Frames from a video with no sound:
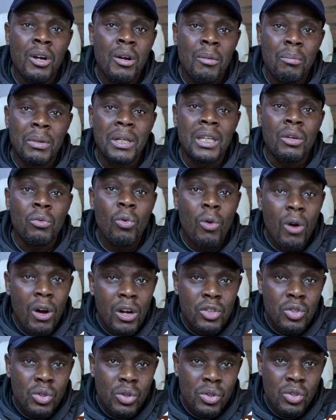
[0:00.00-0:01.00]
But
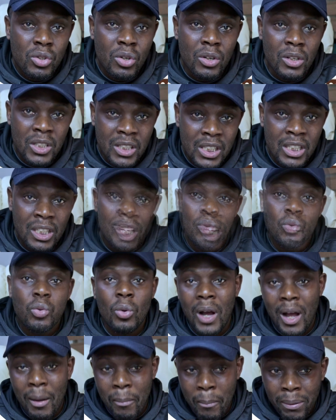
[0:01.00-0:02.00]
once you succeed to
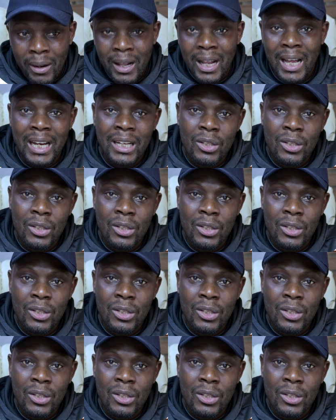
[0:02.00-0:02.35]
apply